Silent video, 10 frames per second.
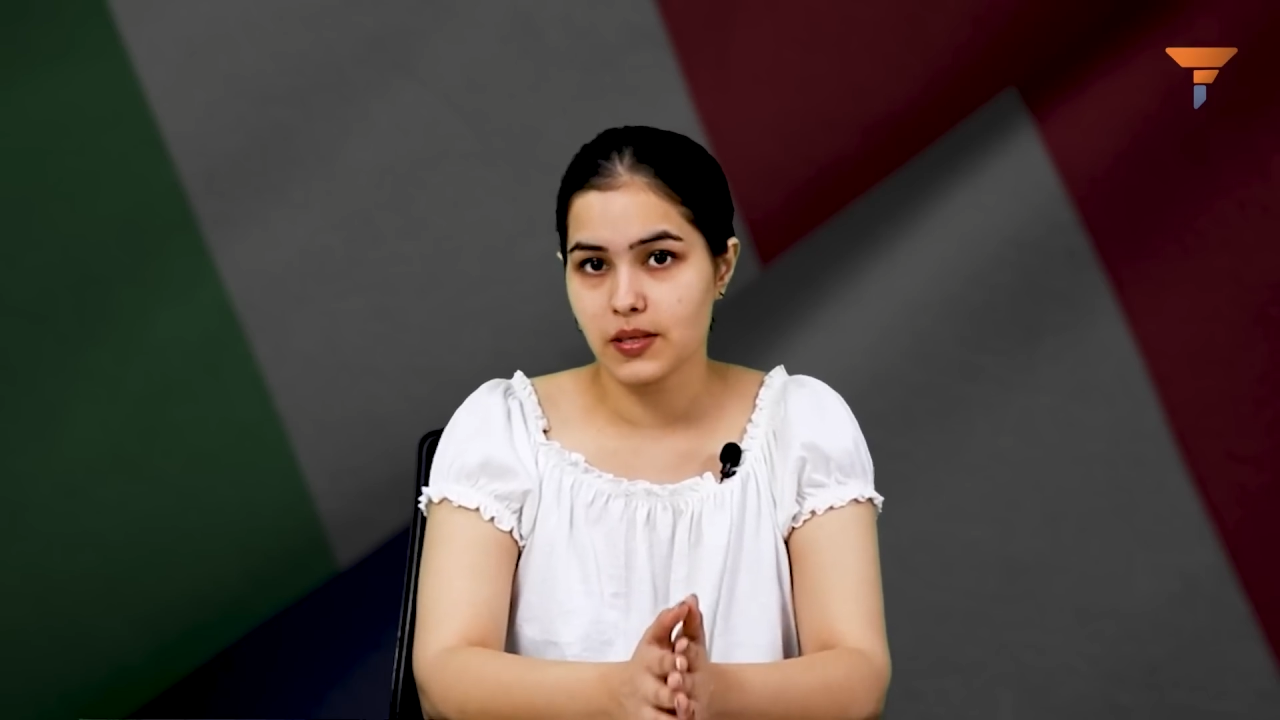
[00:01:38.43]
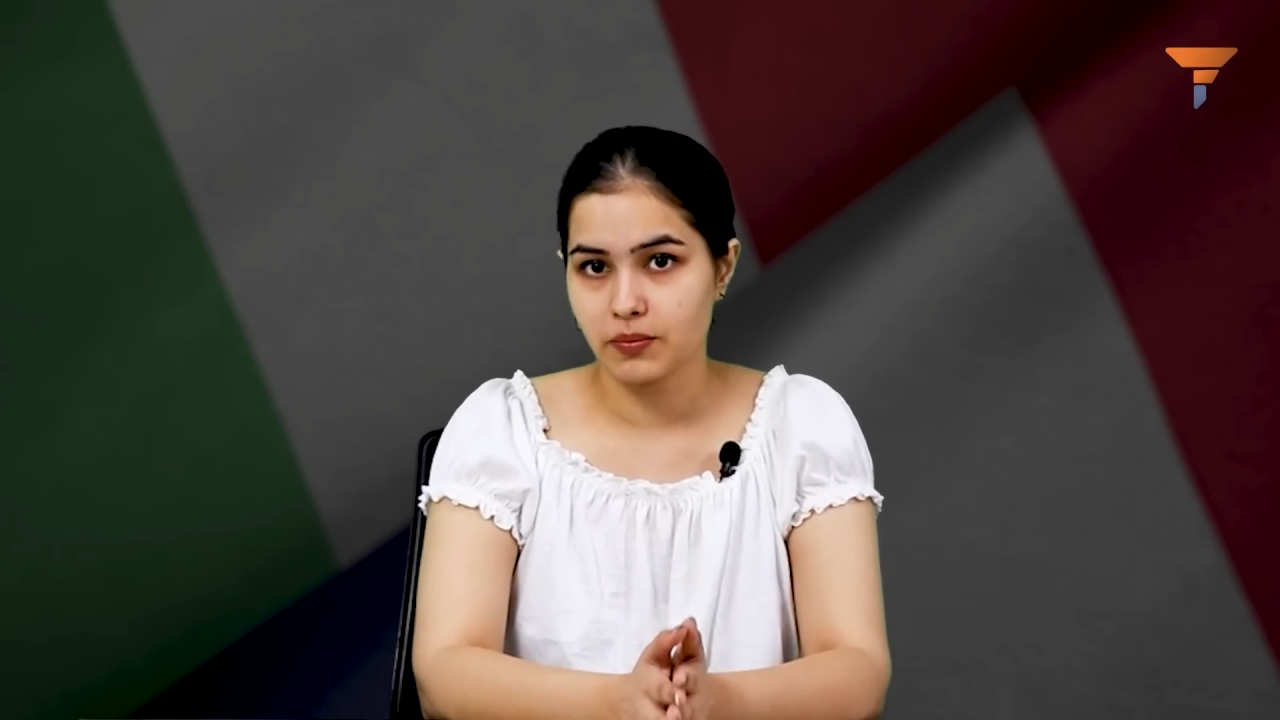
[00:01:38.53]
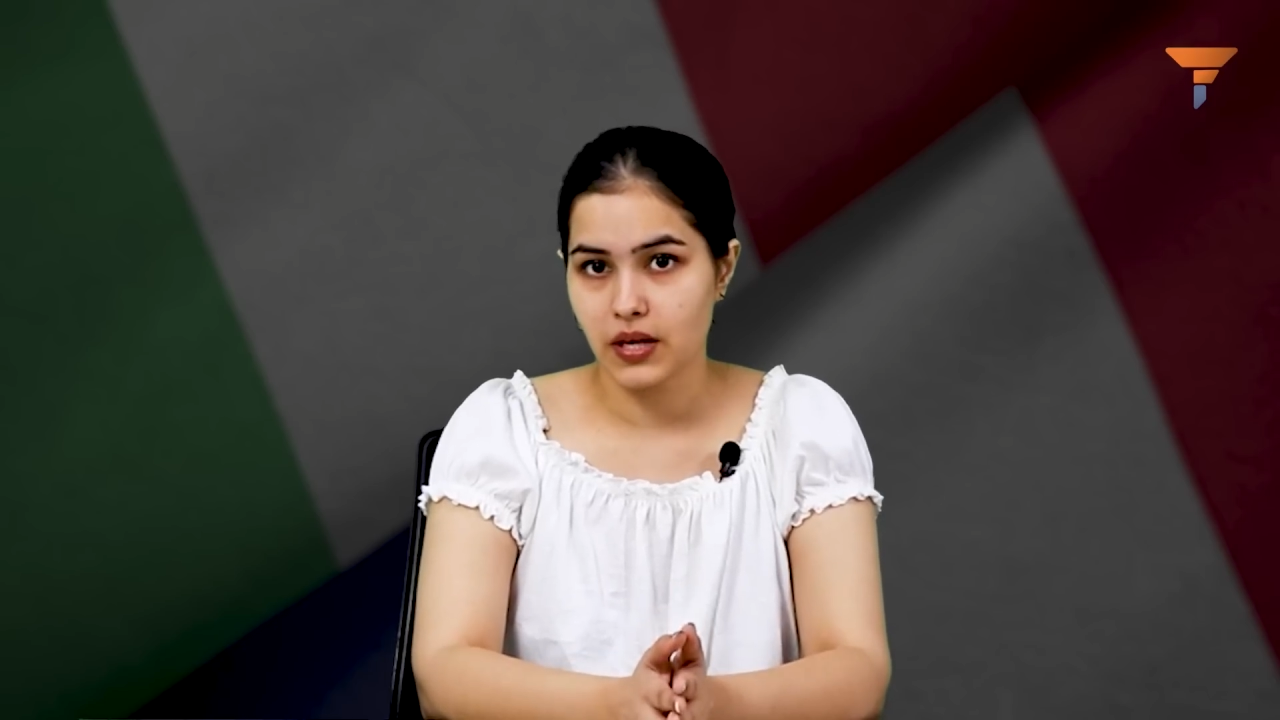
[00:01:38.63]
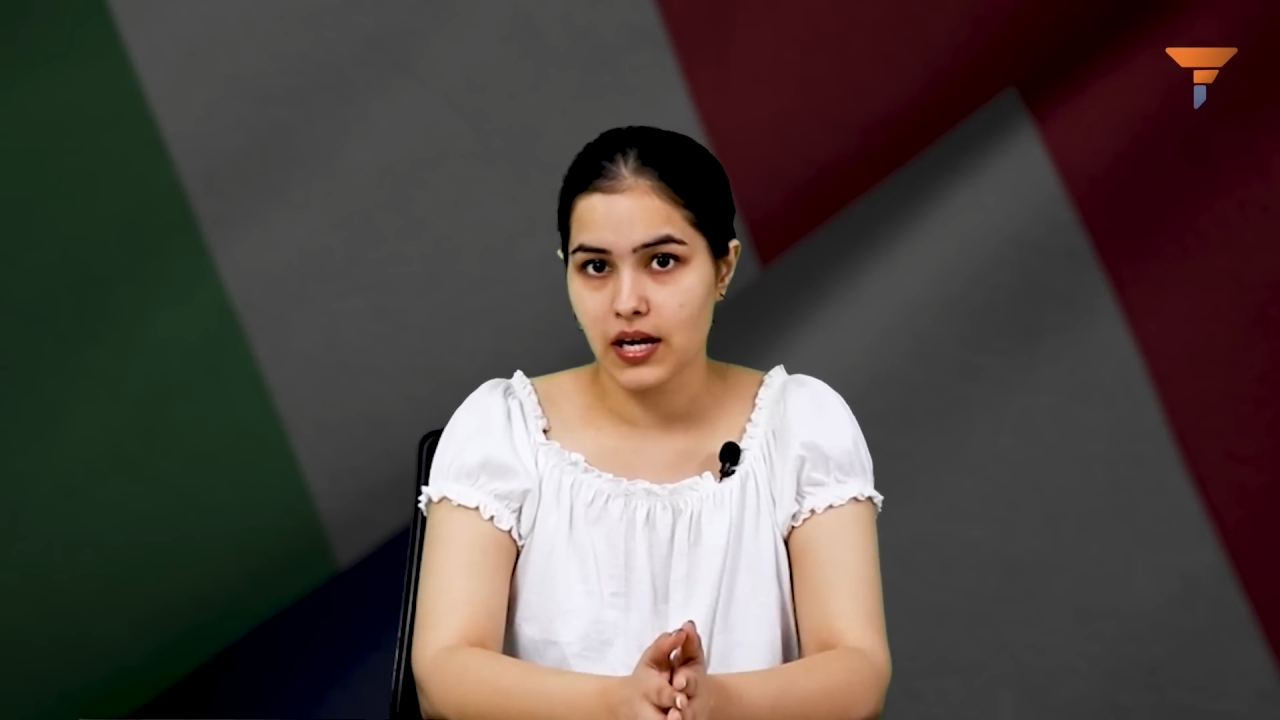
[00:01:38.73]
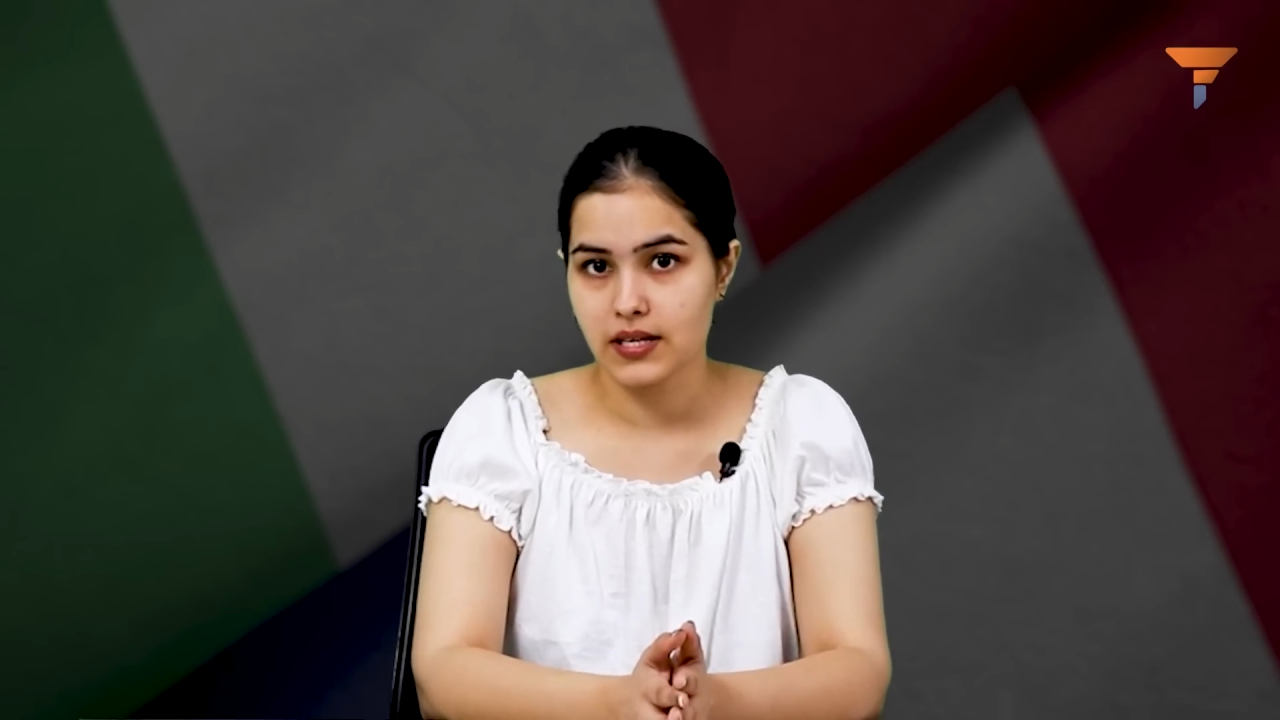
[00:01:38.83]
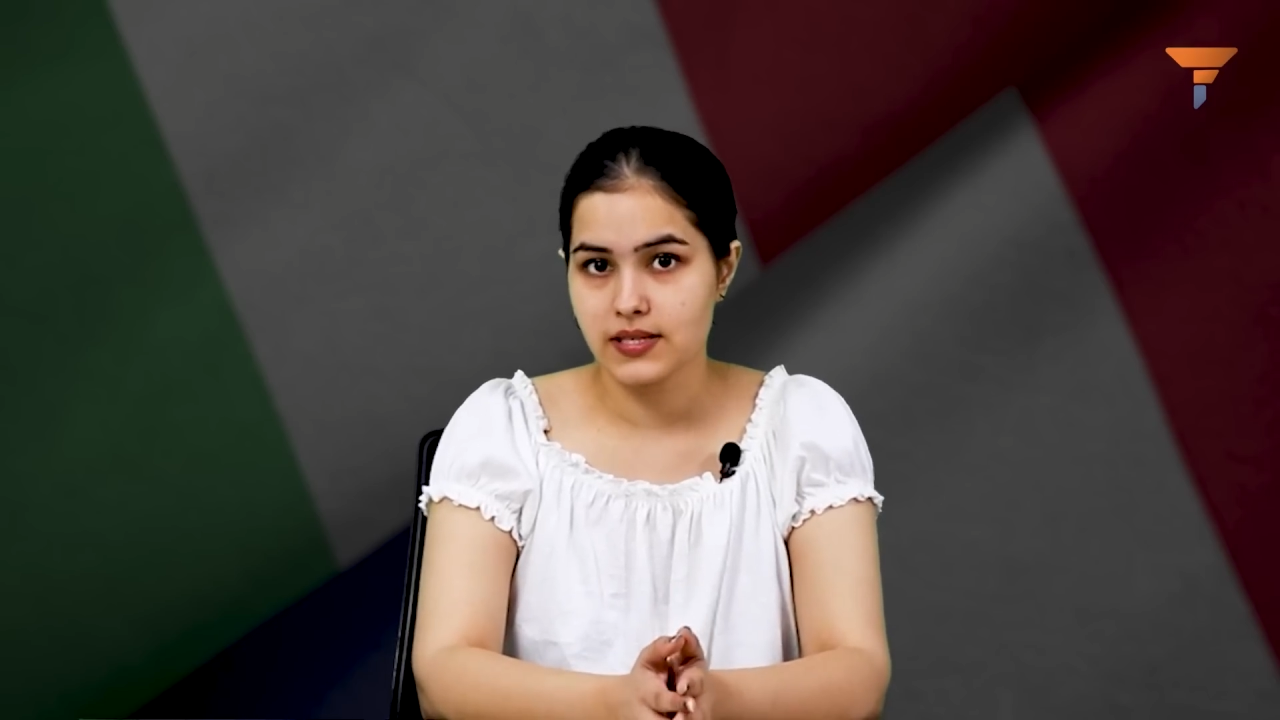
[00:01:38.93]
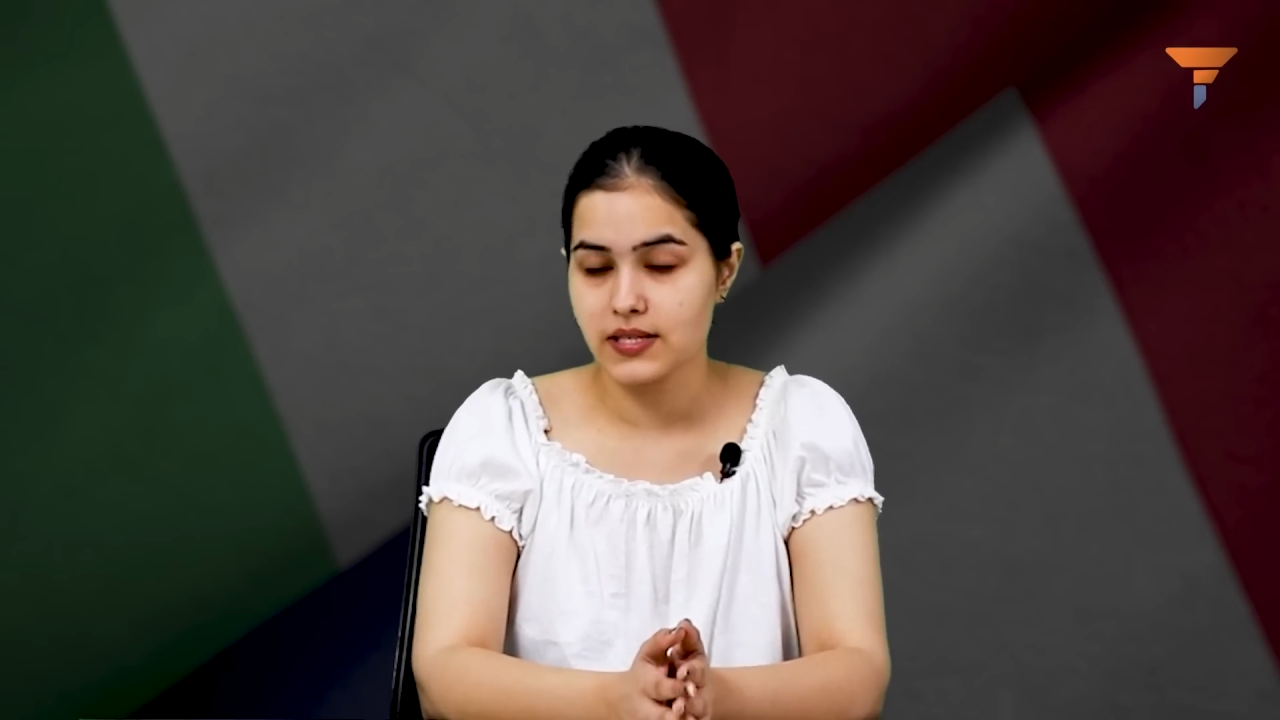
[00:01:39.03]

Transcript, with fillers: supplies